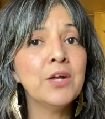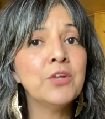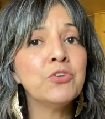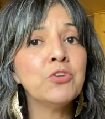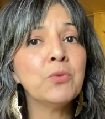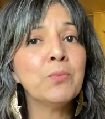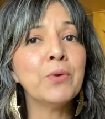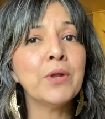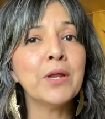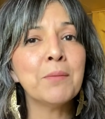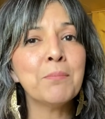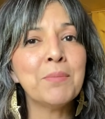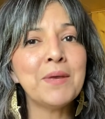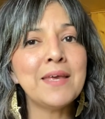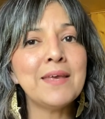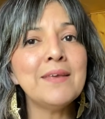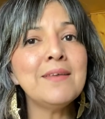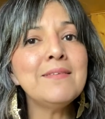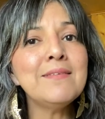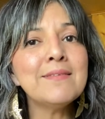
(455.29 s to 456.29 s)
to bring
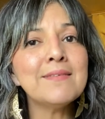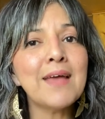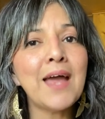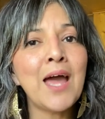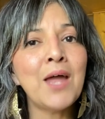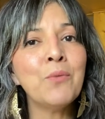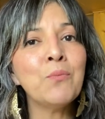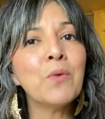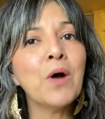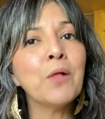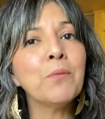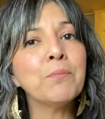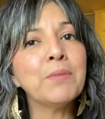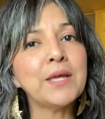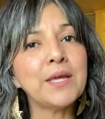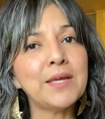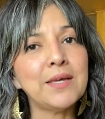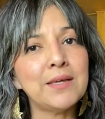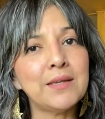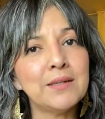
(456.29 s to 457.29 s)
peace and well
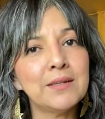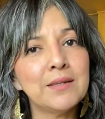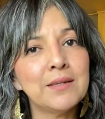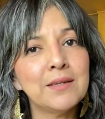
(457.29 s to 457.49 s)
being,